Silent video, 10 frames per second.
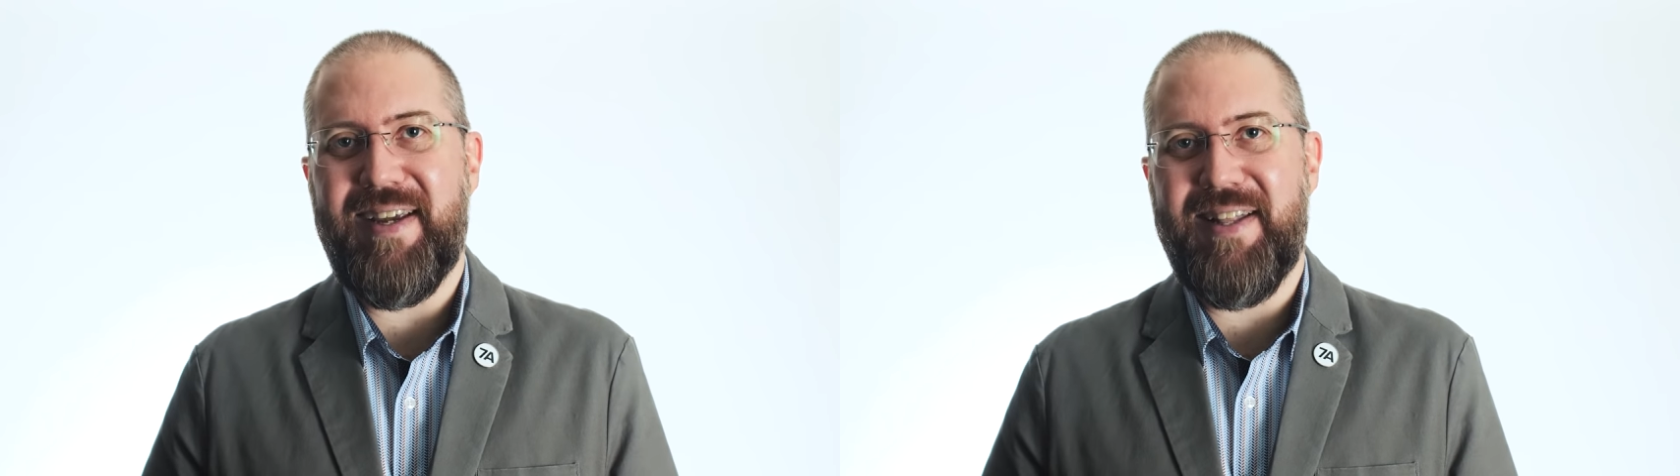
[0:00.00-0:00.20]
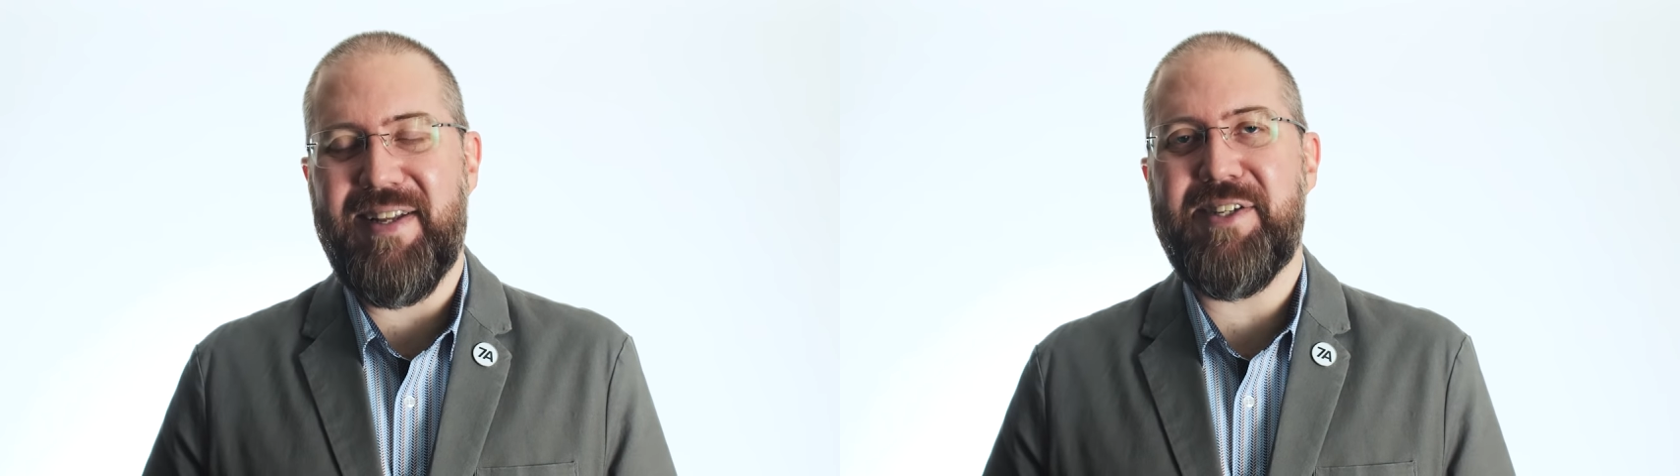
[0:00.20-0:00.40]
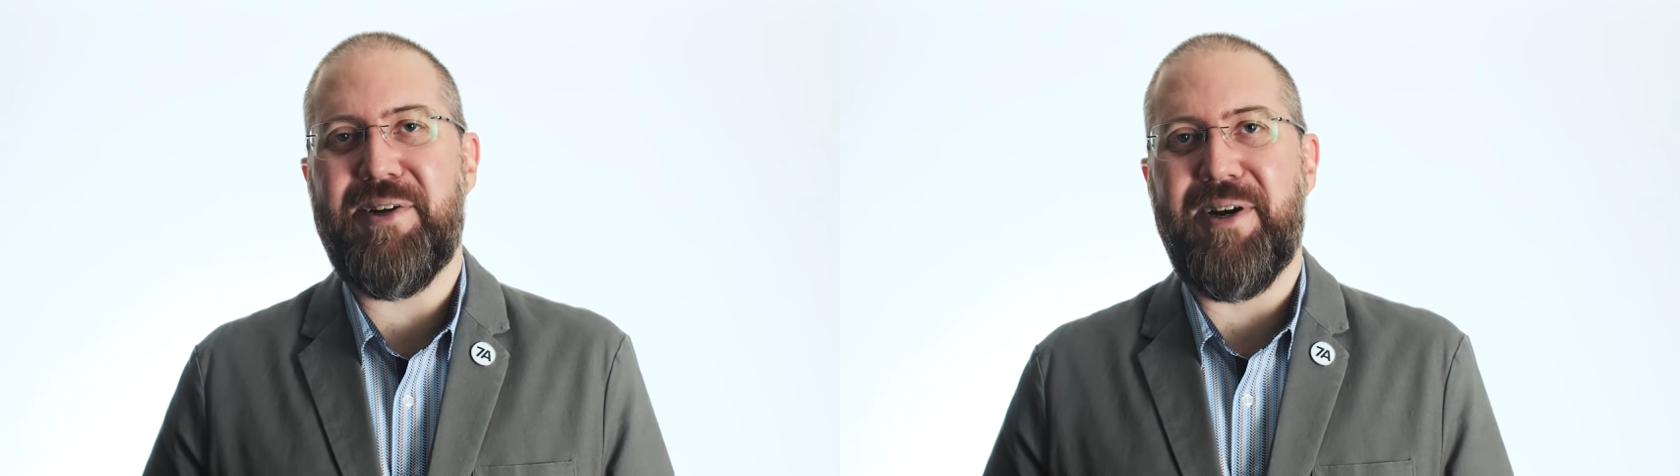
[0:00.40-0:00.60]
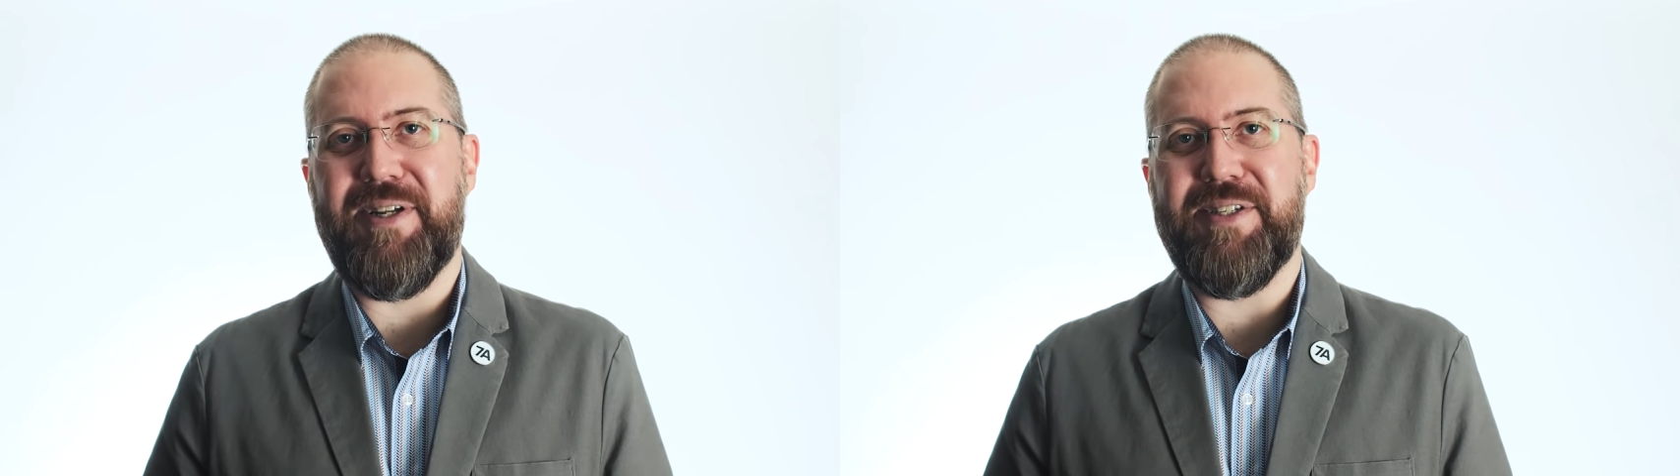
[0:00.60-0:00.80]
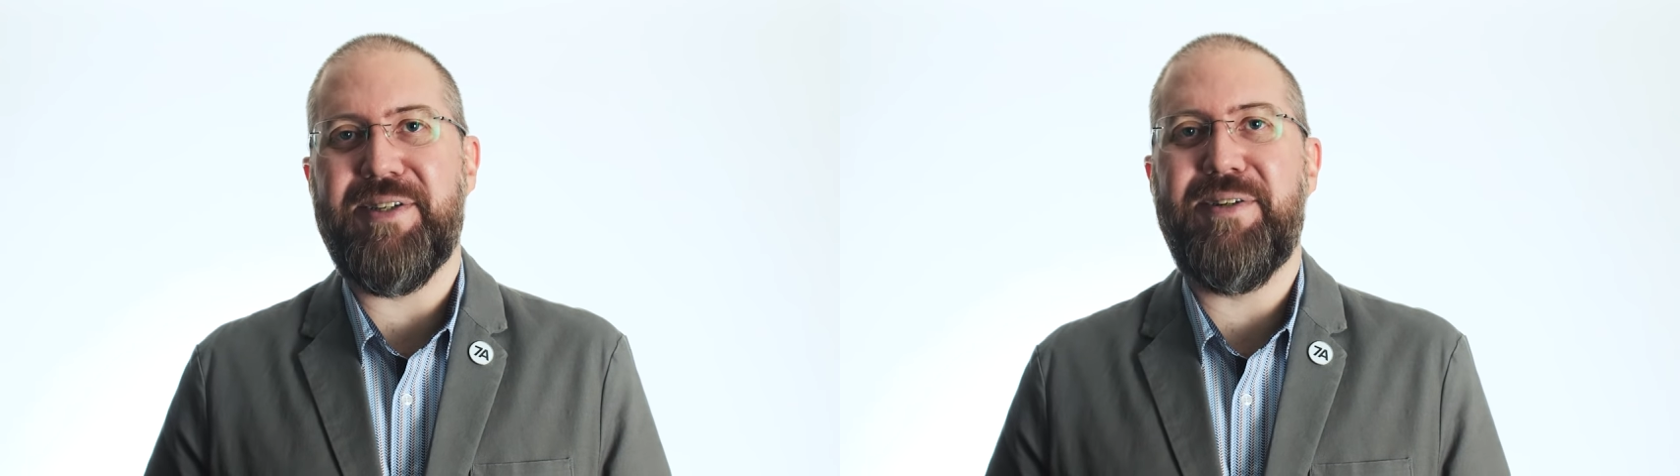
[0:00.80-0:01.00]
in this
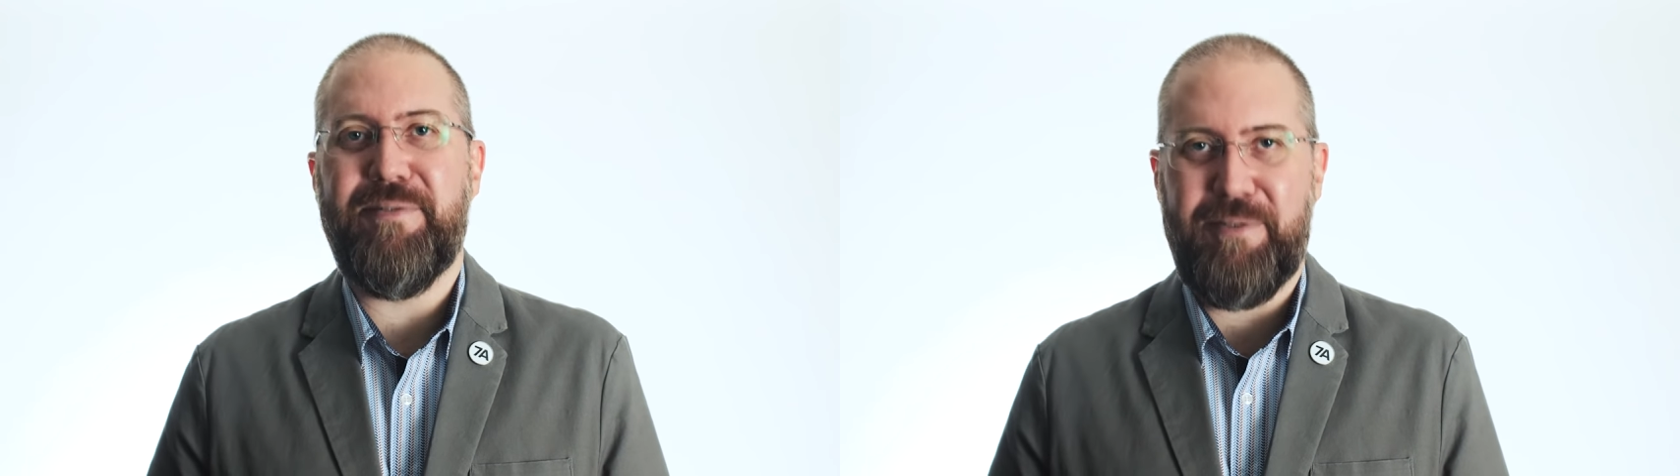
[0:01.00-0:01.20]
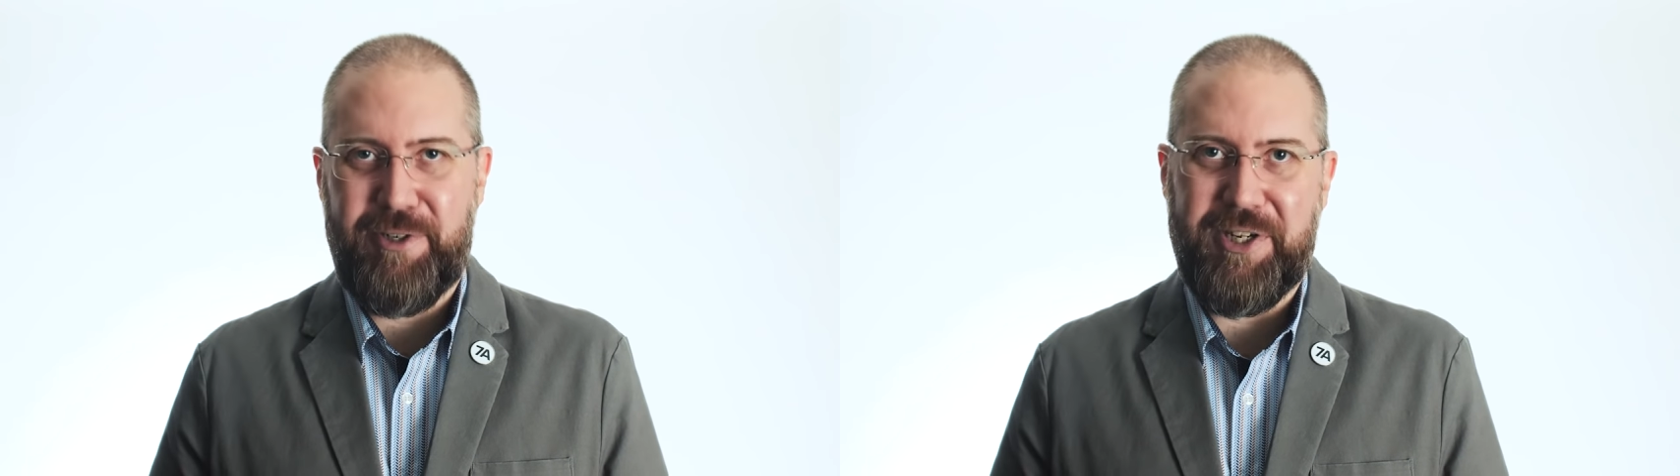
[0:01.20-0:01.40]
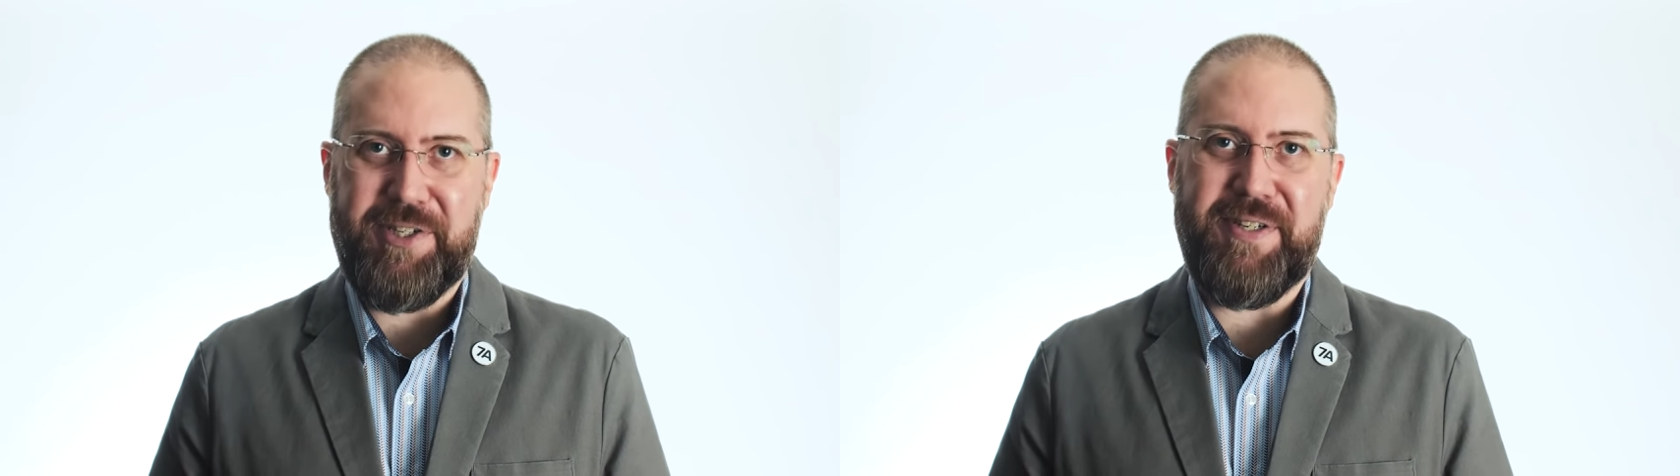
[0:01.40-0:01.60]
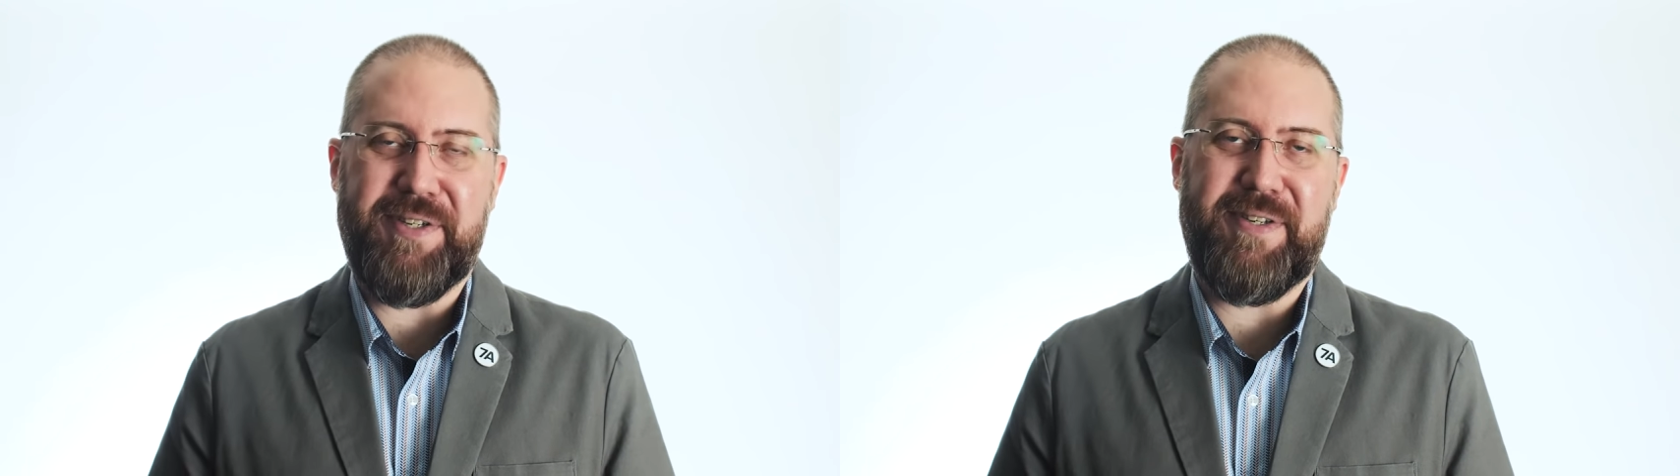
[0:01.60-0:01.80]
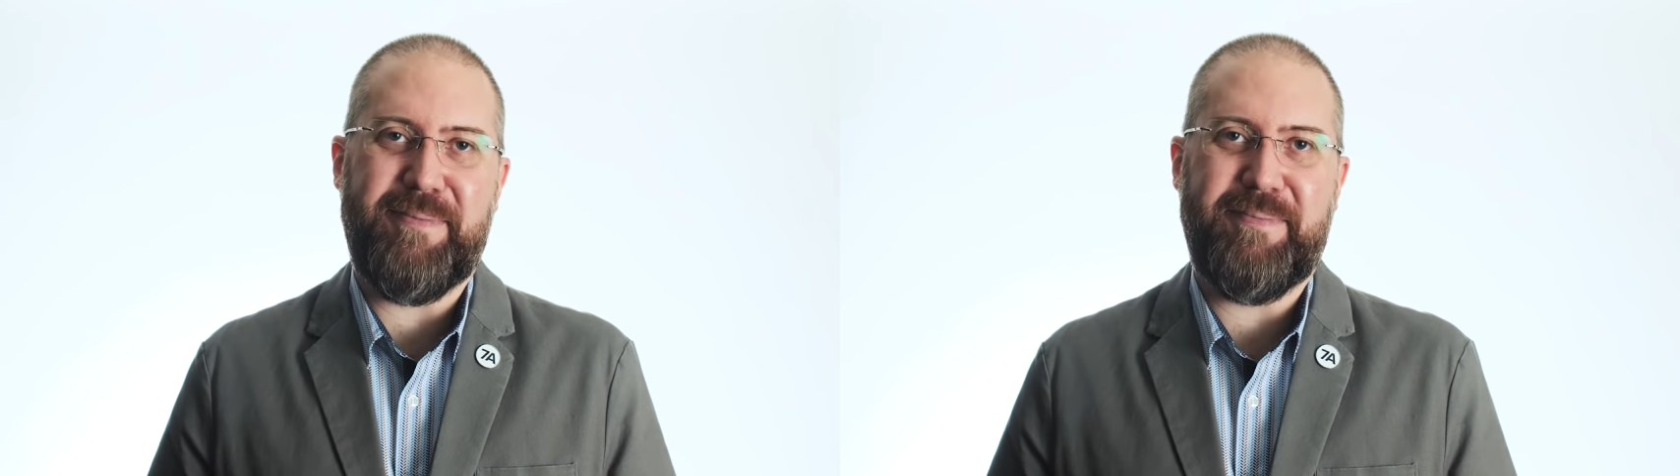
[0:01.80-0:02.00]
cause for
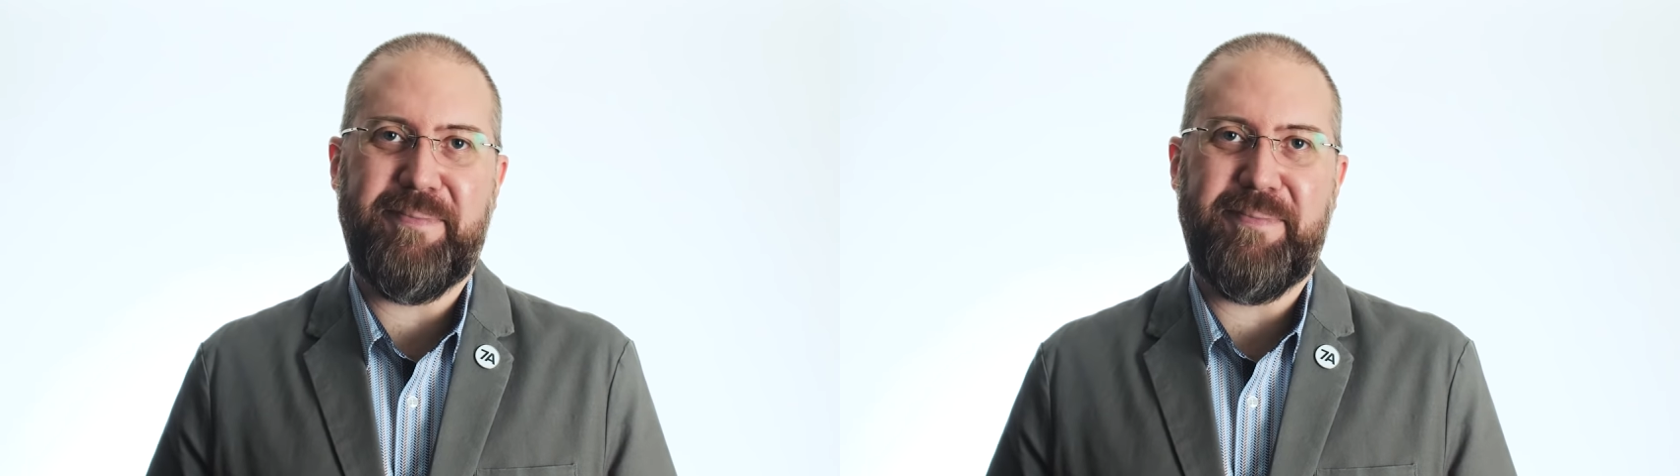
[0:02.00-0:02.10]
justice.